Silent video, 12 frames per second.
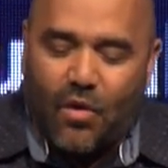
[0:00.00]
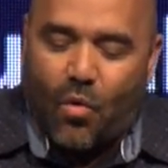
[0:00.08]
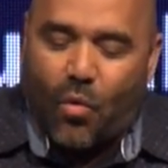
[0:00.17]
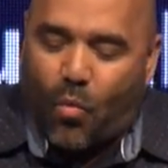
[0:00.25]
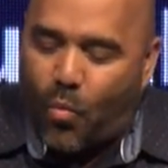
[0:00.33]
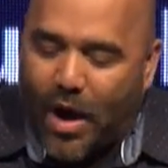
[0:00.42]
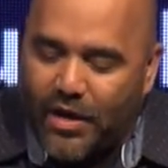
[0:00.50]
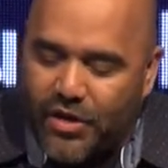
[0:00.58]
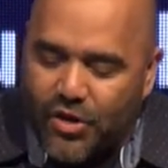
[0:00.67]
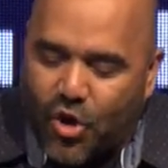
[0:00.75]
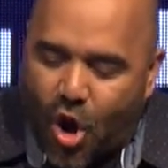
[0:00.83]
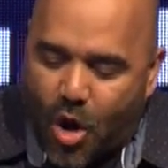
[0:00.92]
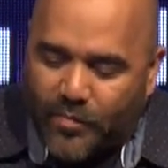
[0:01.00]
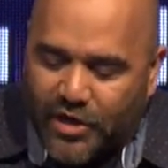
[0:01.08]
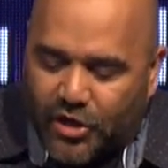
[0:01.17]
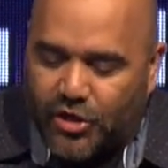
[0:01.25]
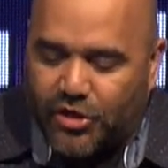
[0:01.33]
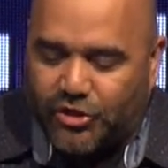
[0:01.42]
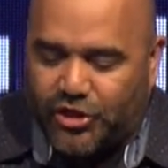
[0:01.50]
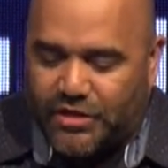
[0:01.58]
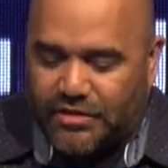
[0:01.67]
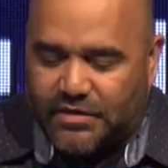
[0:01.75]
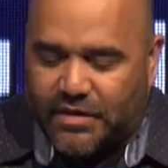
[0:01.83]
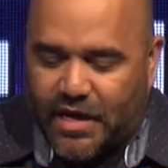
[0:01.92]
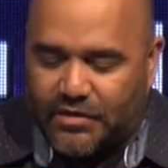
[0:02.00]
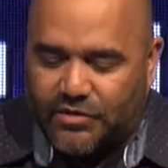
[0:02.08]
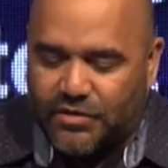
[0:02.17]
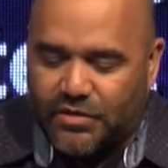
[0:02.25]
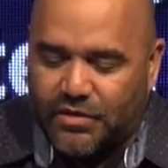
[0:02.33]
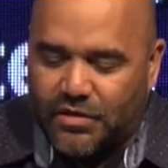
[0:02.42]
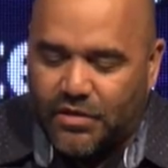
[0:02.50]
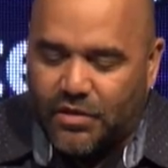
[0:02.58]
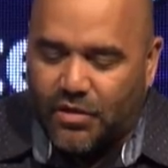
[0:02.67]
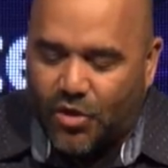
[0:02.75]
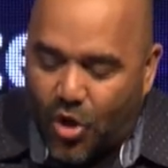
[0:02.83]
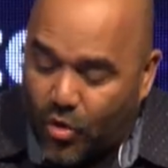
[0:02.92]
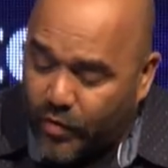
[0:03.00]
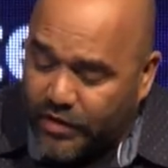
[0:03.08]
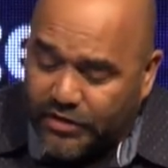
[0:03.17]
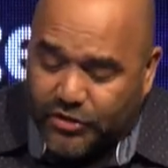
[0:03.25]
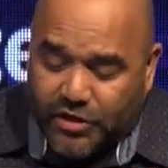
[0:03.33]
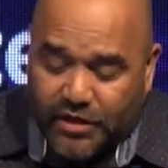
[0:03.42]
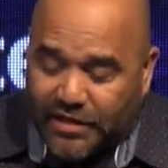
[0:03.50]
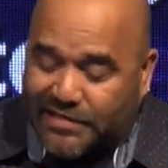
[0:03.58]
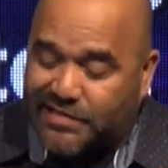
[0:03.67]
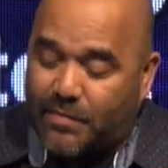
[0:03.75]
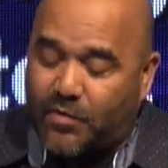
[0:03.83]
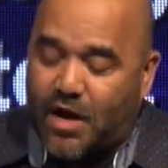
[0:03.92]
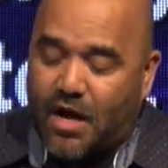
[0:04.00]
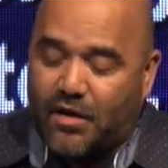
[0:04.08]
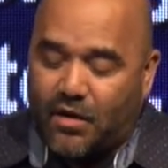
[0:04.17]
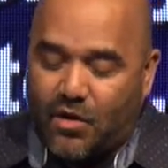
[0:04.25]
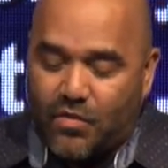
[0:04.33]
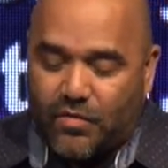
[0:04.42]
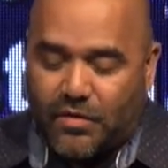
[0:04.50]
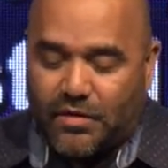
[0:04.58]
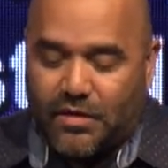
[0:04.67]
Why do you call me good? Jesus answered. No one is good except God alone.